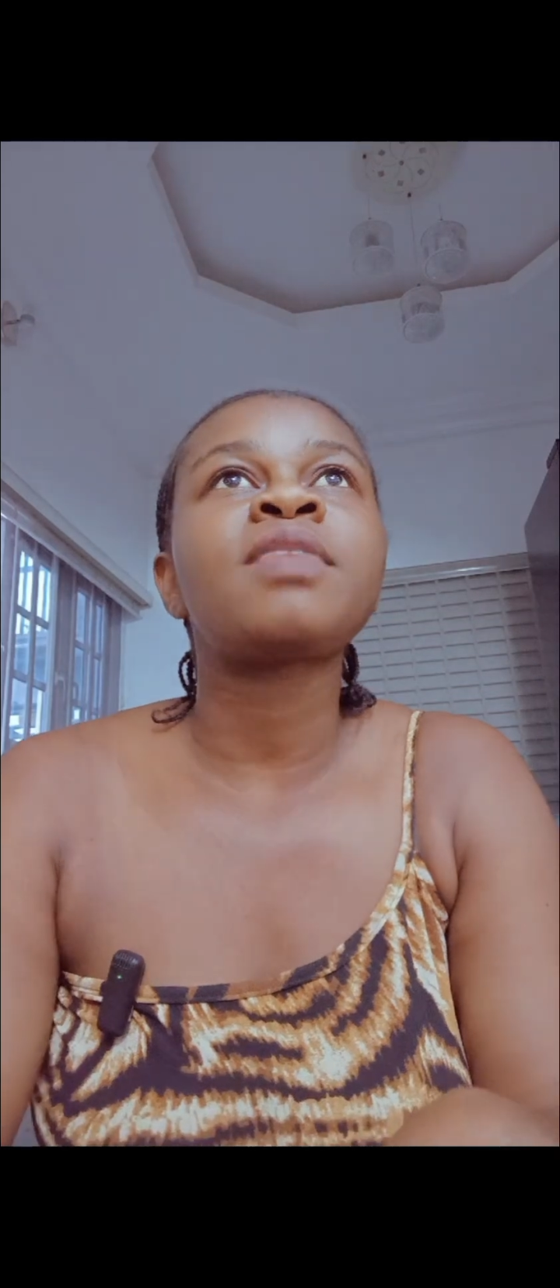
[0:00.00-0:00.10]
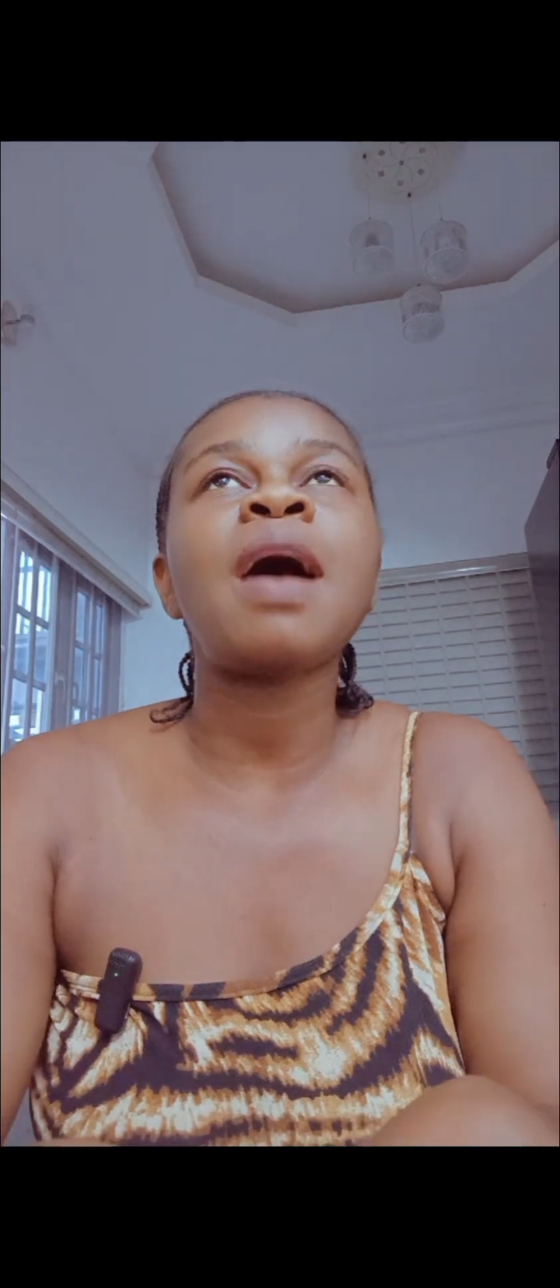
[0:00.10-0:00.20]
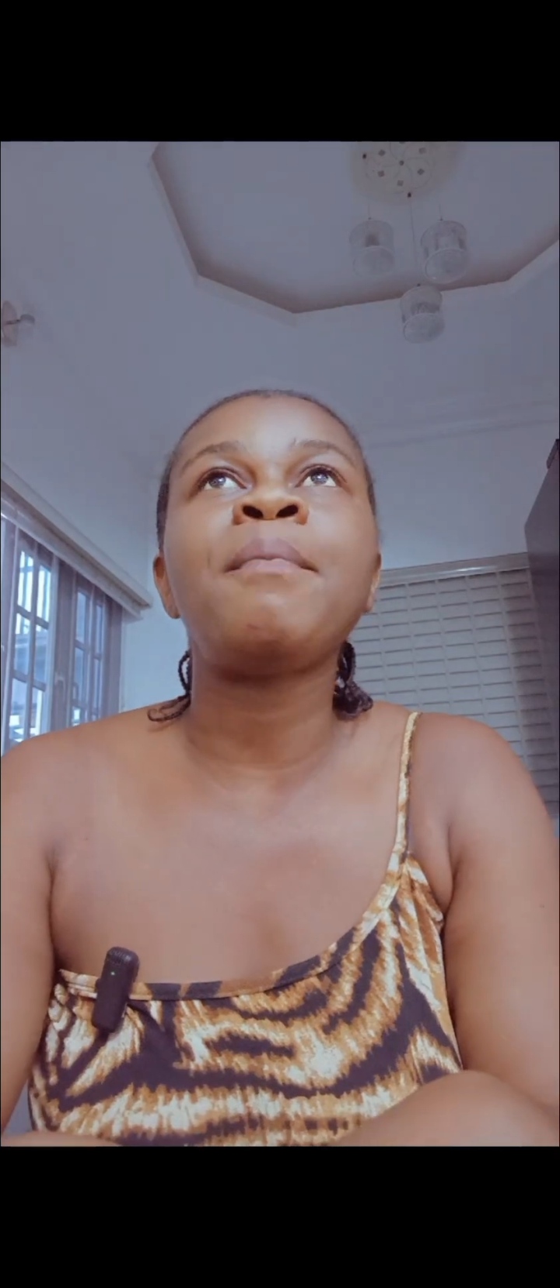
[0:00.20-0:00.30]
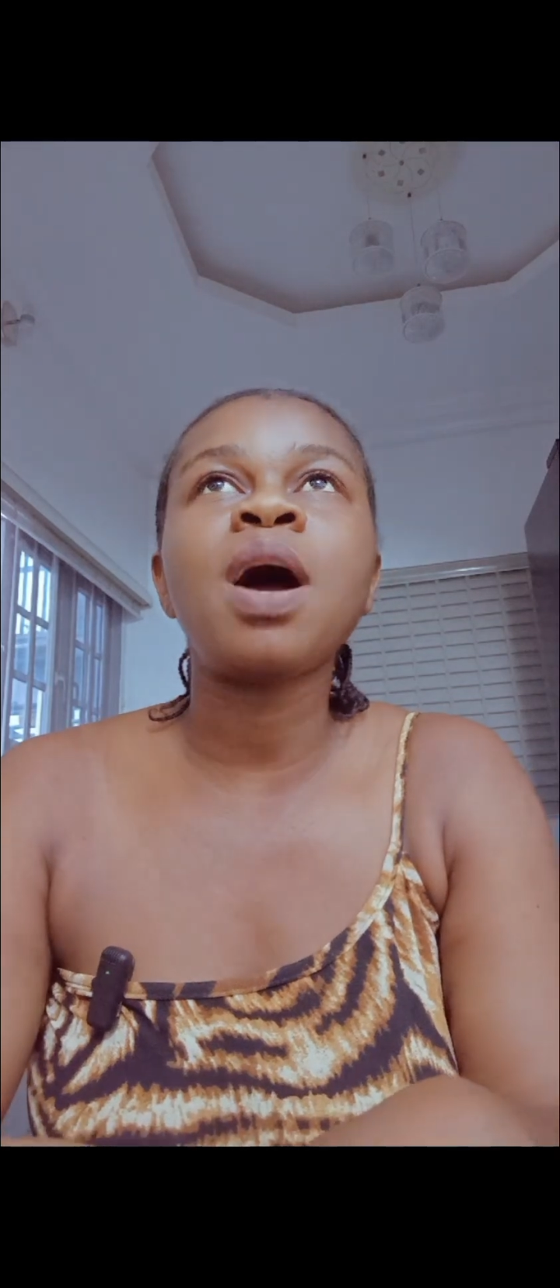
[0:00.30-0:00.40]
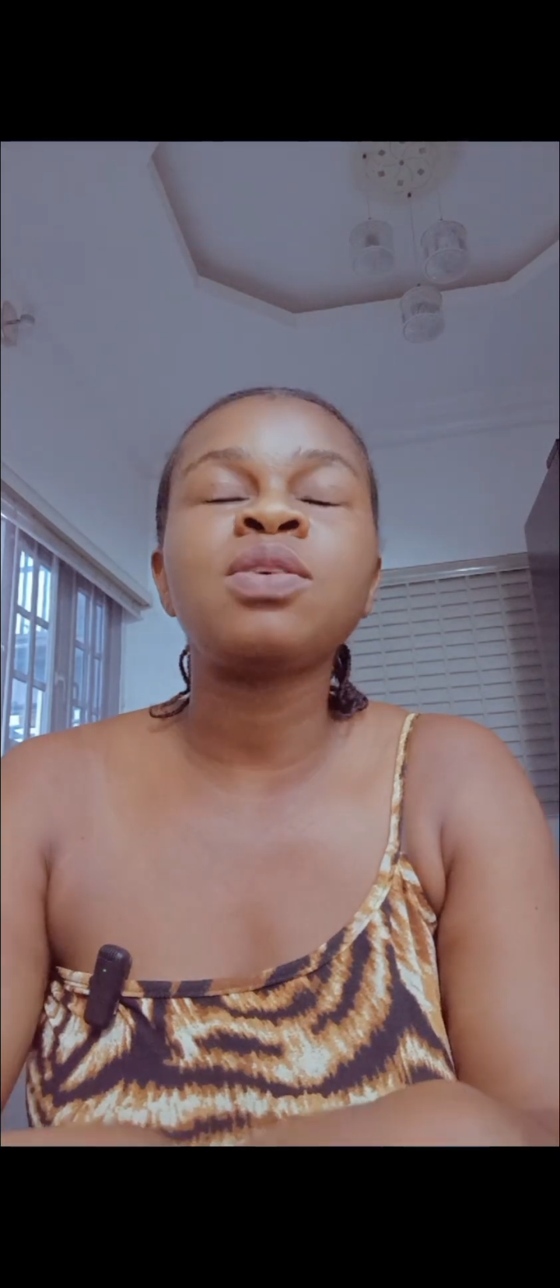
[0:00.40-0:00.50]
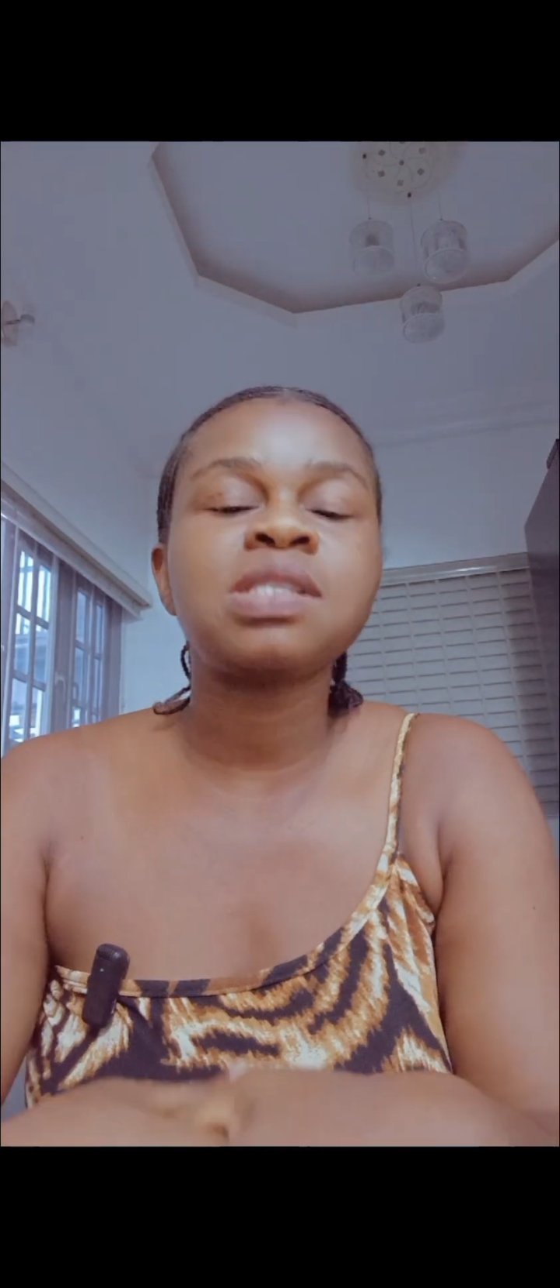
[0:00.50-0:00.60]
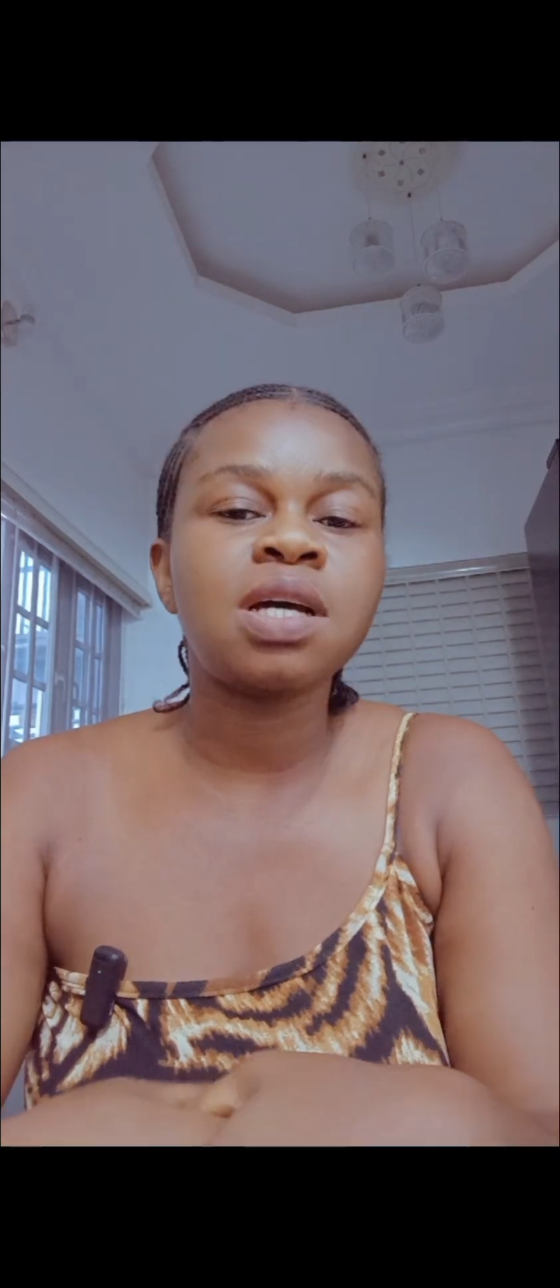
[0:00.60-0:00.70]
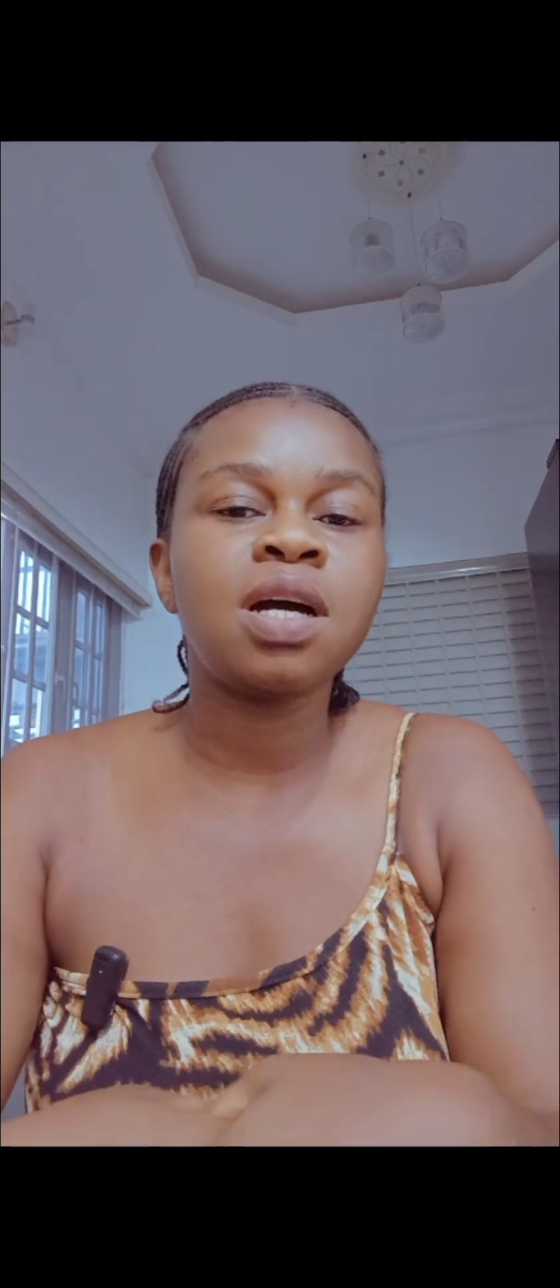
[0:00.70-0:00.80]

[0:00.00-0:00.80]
about